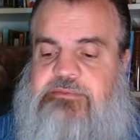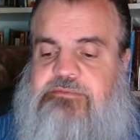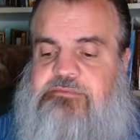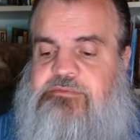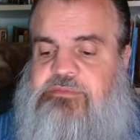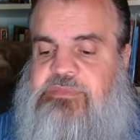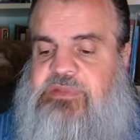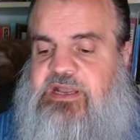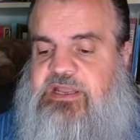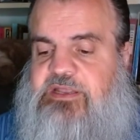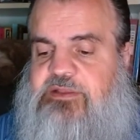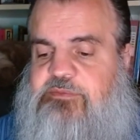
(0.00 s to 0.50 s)

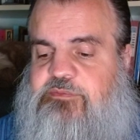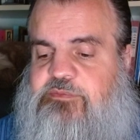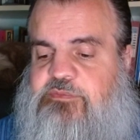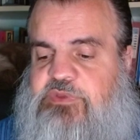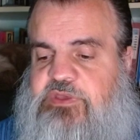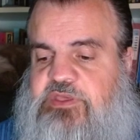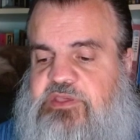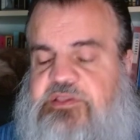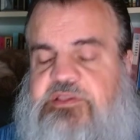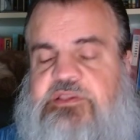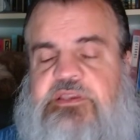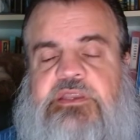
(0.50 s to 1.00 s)
might
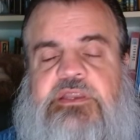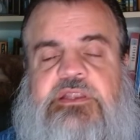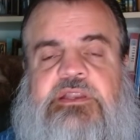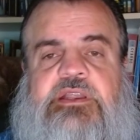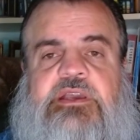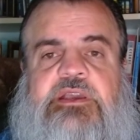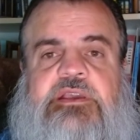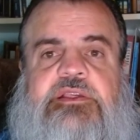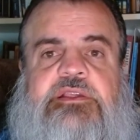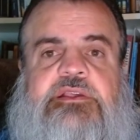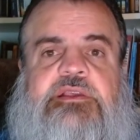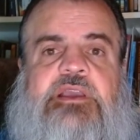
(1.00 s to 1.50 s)
be
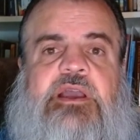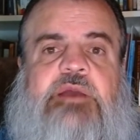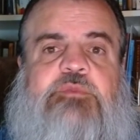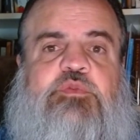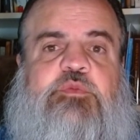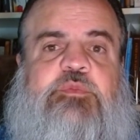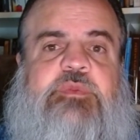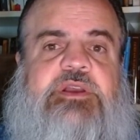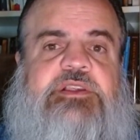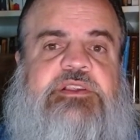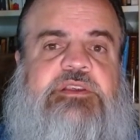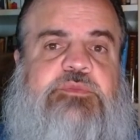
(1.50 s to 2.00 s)
seen as
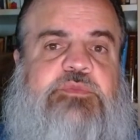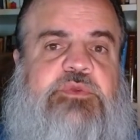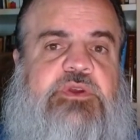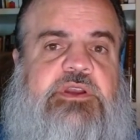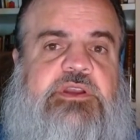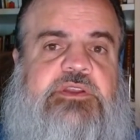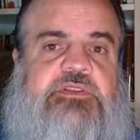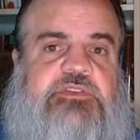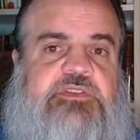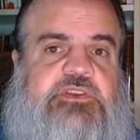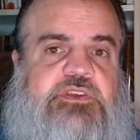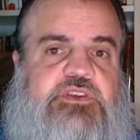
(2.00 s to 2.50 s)
compromising
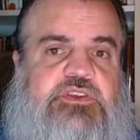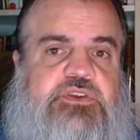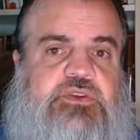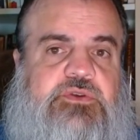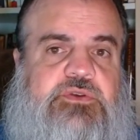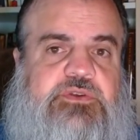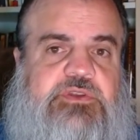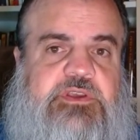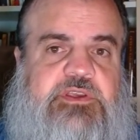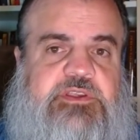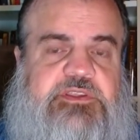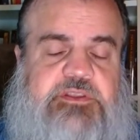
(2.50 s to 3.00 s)
American
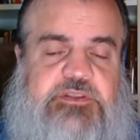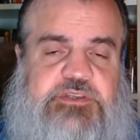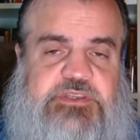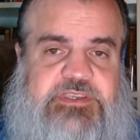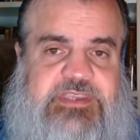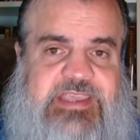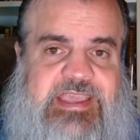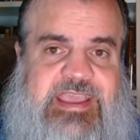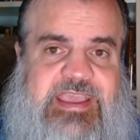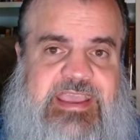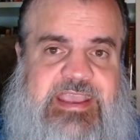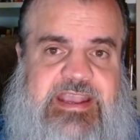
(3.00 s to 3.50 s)
security, such
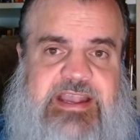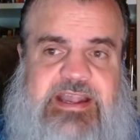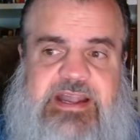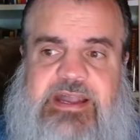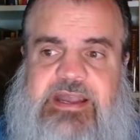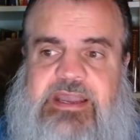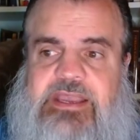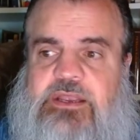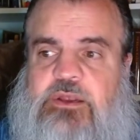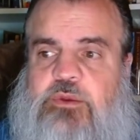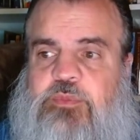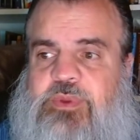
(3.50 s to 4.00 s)
as
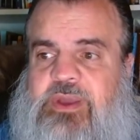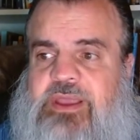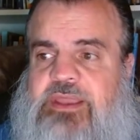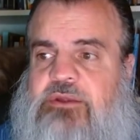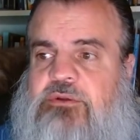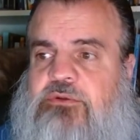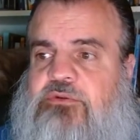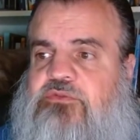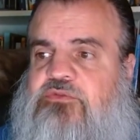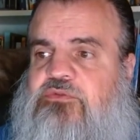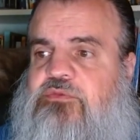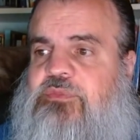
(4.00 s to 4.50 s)
AI or
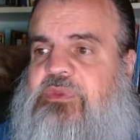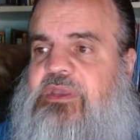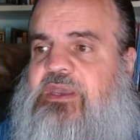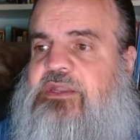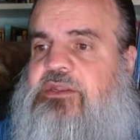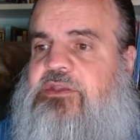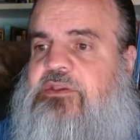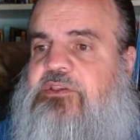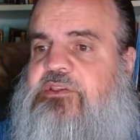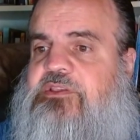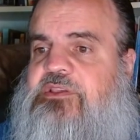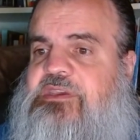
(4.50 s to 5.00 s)

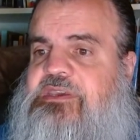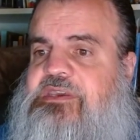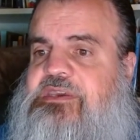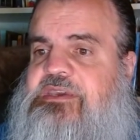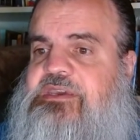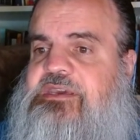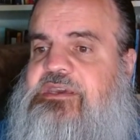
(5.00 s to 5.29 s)
bioinformatics.